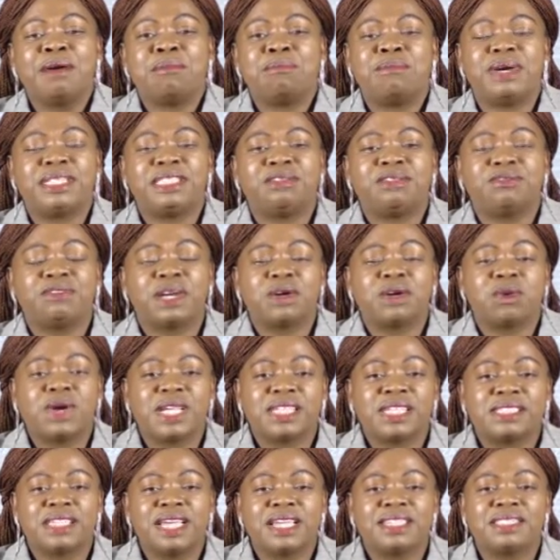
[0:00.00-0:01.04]
But if a
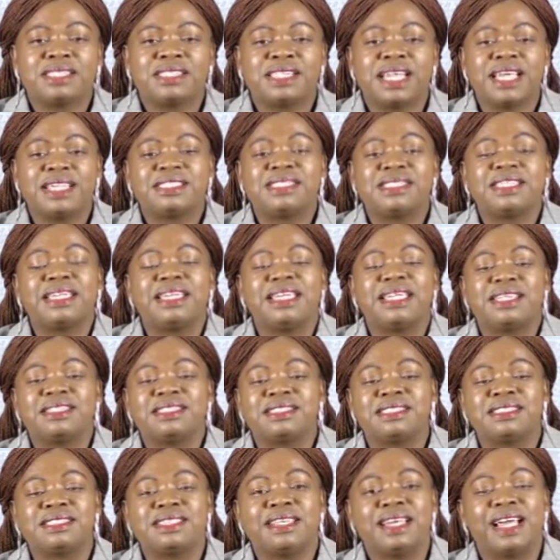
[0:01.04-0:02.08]
question says
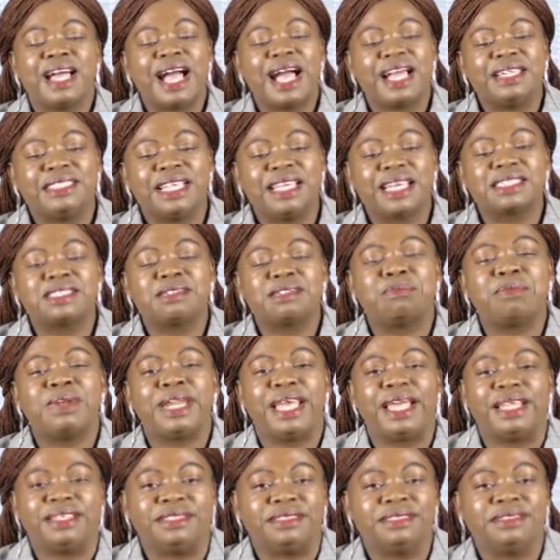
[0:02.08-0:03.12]
list and
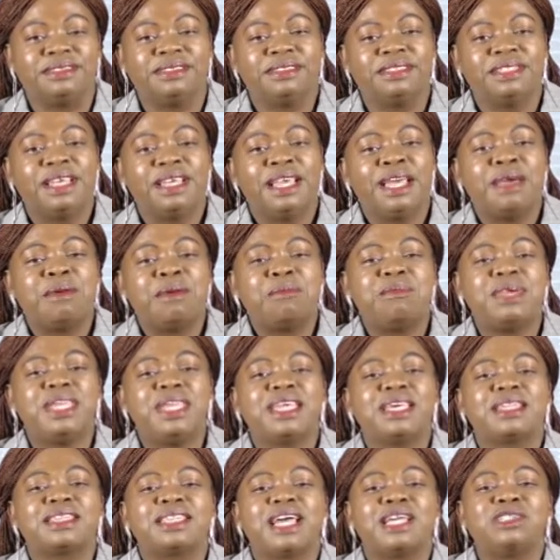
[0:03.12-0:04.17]
explain,
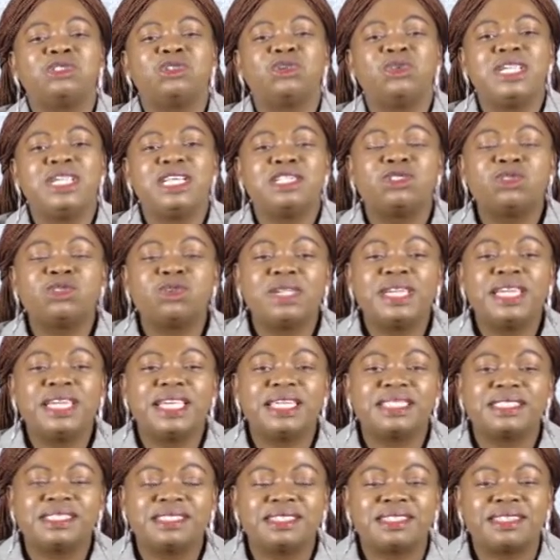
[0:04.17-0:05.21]
meaning that you need to
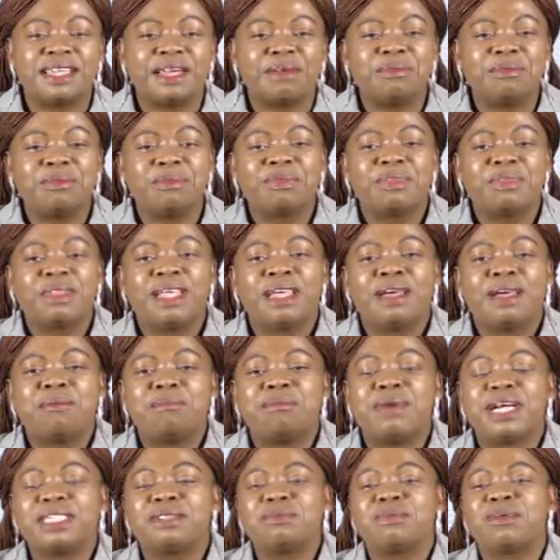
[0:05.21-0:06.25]
list them,
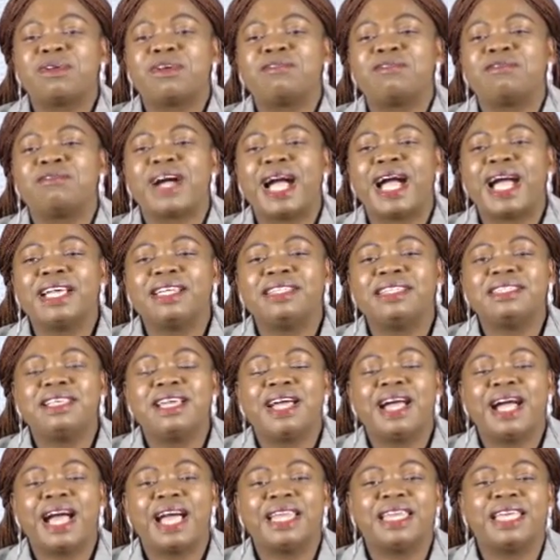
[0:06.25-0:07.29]
but provide
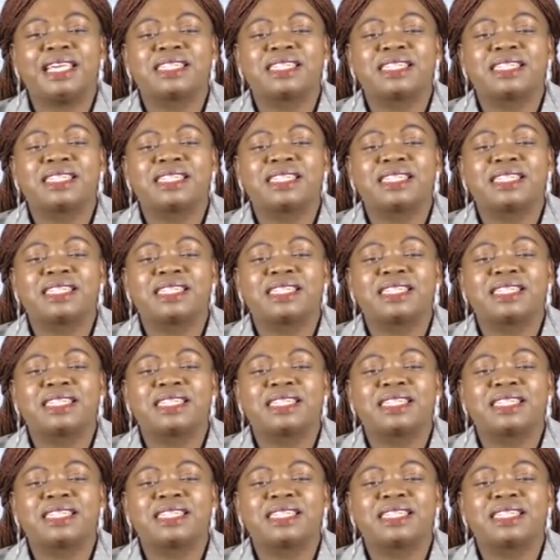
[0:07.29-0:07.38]
an